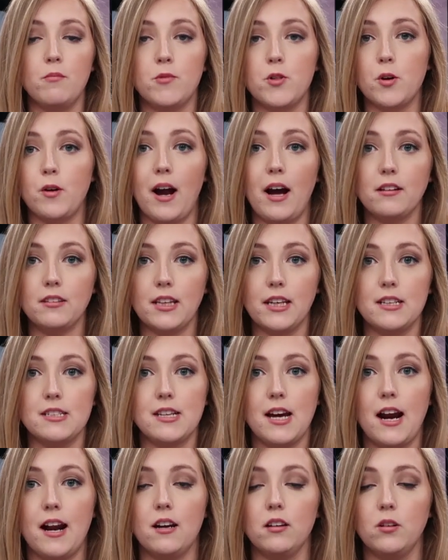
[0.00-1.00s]
throughout the
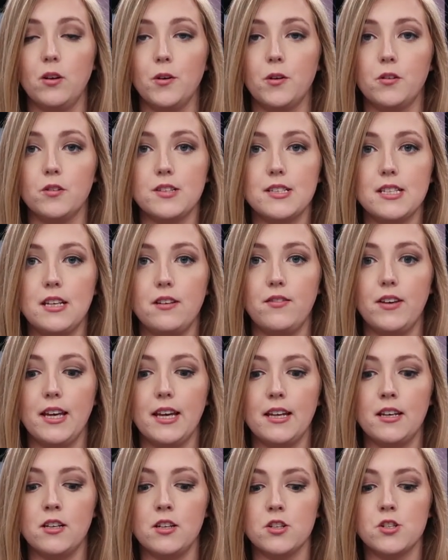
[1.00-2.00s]
entire local TV
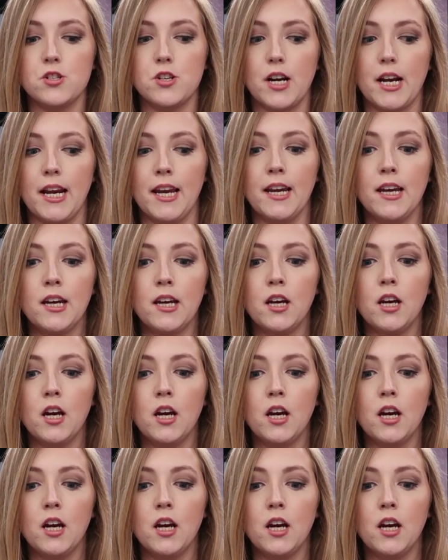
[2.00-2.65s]
industry.